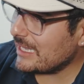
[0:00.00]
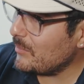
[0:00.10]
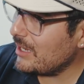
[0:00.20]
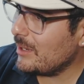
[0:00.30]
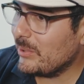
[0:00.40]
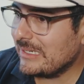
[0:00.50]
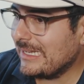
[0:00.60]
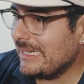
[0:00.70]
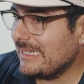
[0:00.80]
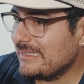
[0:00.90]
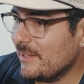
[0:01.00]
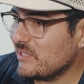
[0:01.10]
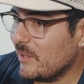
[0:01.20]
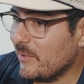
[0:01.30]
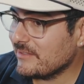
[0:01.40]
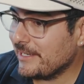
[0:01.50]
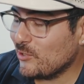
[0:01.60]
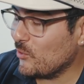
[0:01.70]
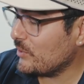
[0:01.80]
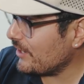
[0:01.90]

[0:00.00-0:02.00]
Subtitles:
come up. But again, at the same time, I was like, don't